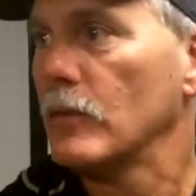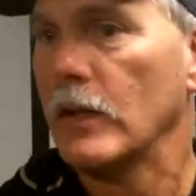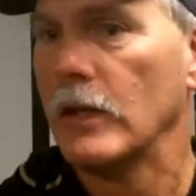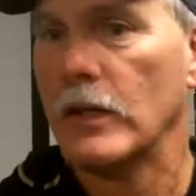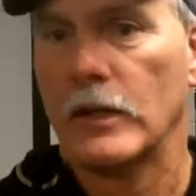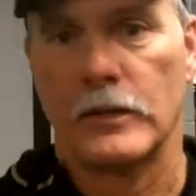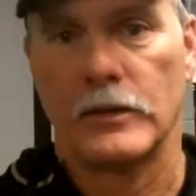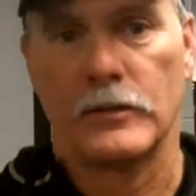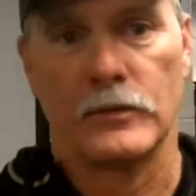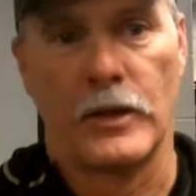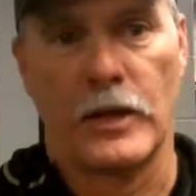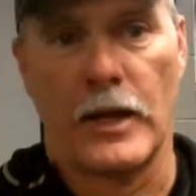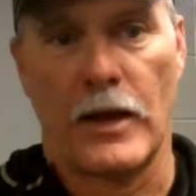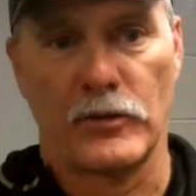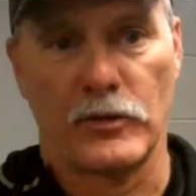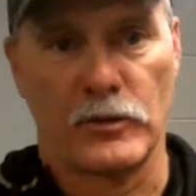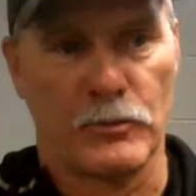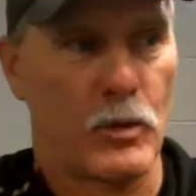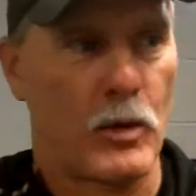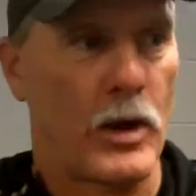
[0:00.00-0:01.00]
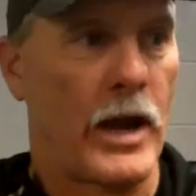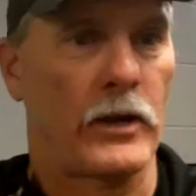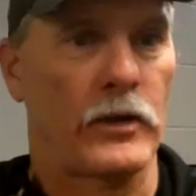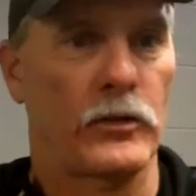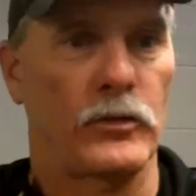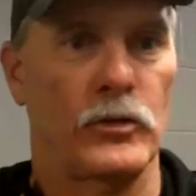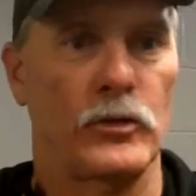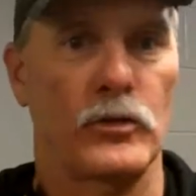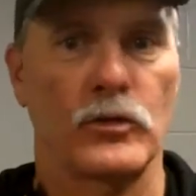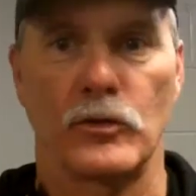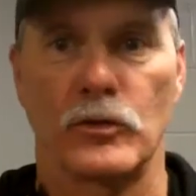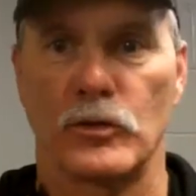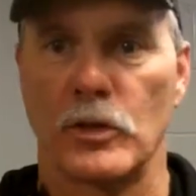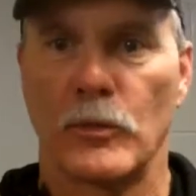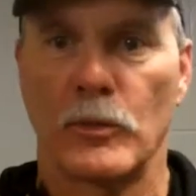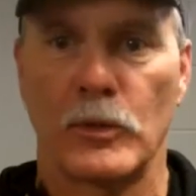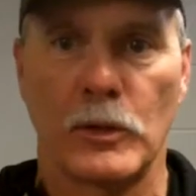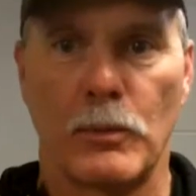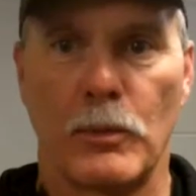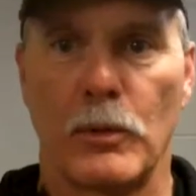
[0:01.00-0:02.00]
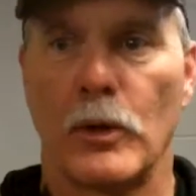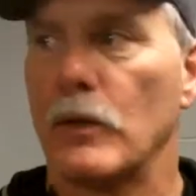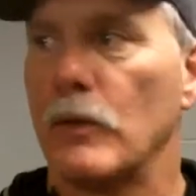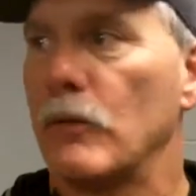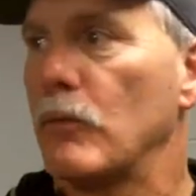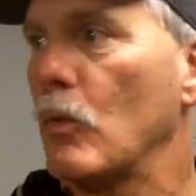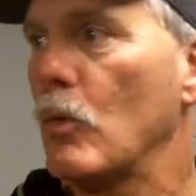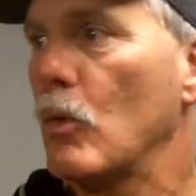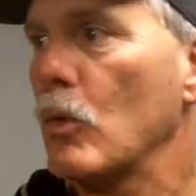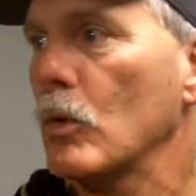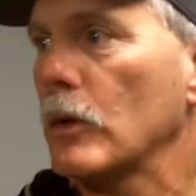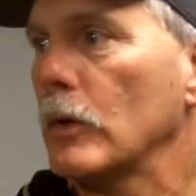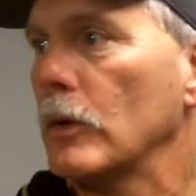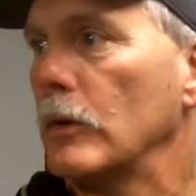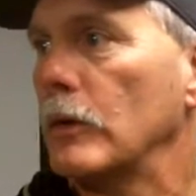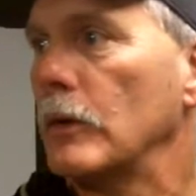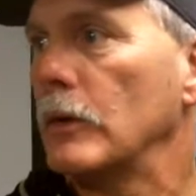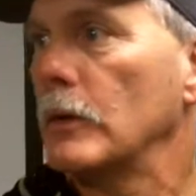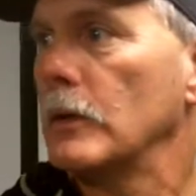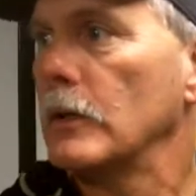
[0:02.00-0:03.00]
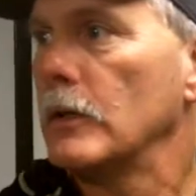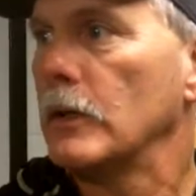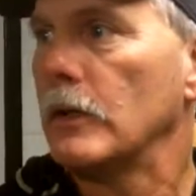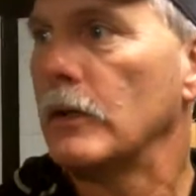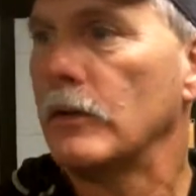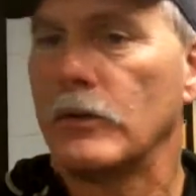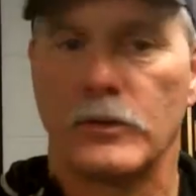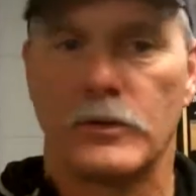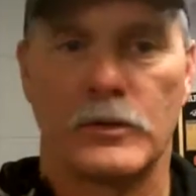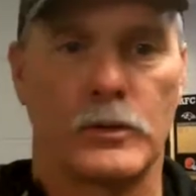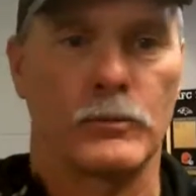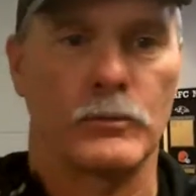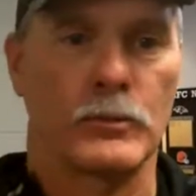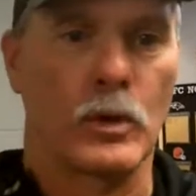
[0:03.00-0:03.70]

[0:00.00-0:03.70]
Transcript: and have some practices and something to play for and some